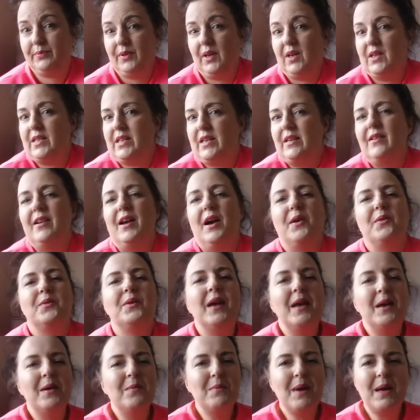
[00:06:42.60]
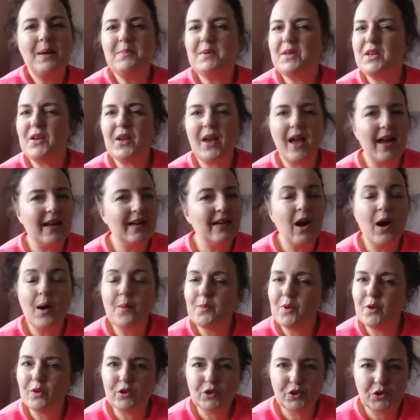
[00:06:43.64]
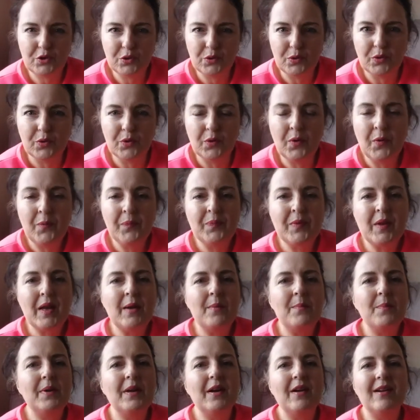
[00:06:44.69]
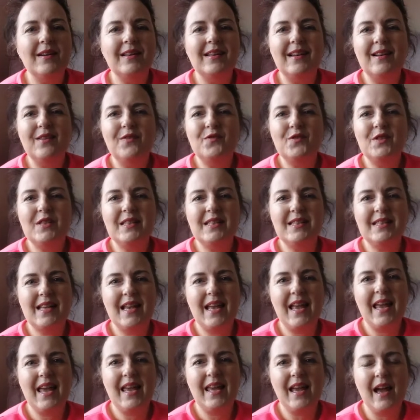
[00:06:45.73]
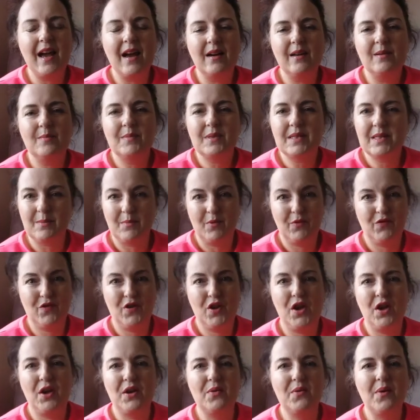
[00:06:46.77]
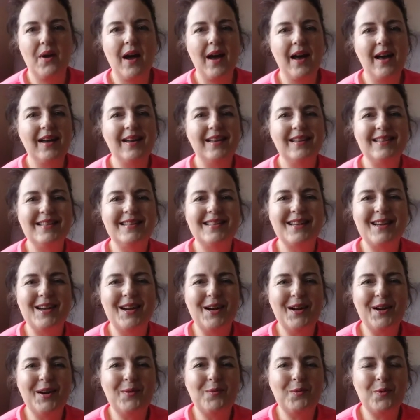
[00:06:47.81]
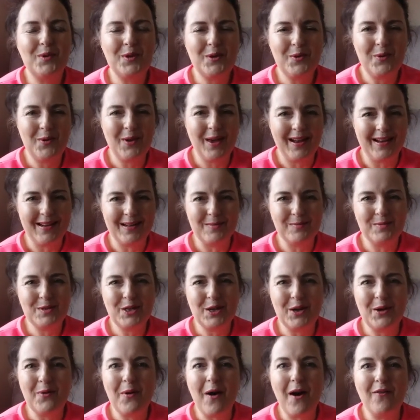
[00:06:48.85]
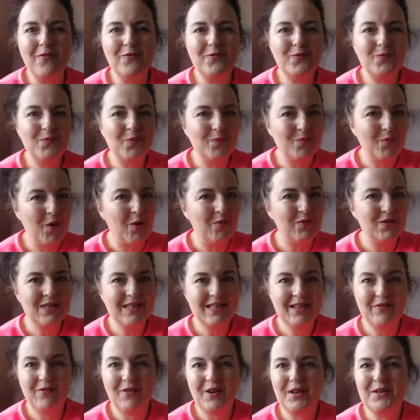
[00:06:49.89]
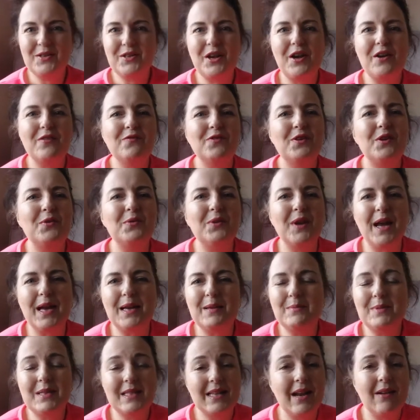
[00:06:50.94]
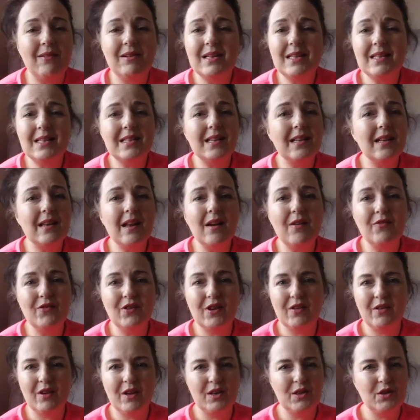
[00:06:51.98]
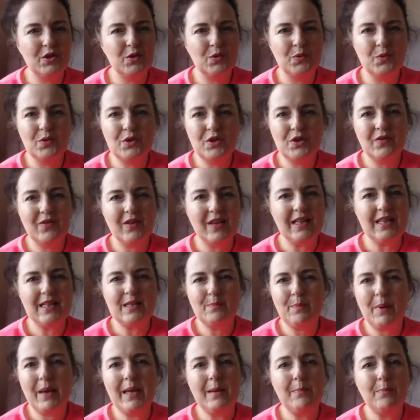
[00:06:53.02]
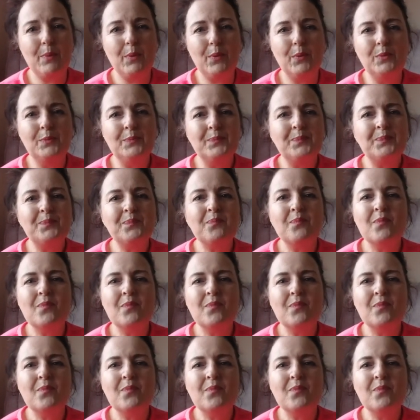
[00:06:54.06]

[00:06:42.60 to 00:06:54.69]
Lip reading: I don't know, maybe you can, I'm not sure, but I'd love to see some of you, and what you get up to. I've obviously found out a few names now, and it's lovely that I talk to these people.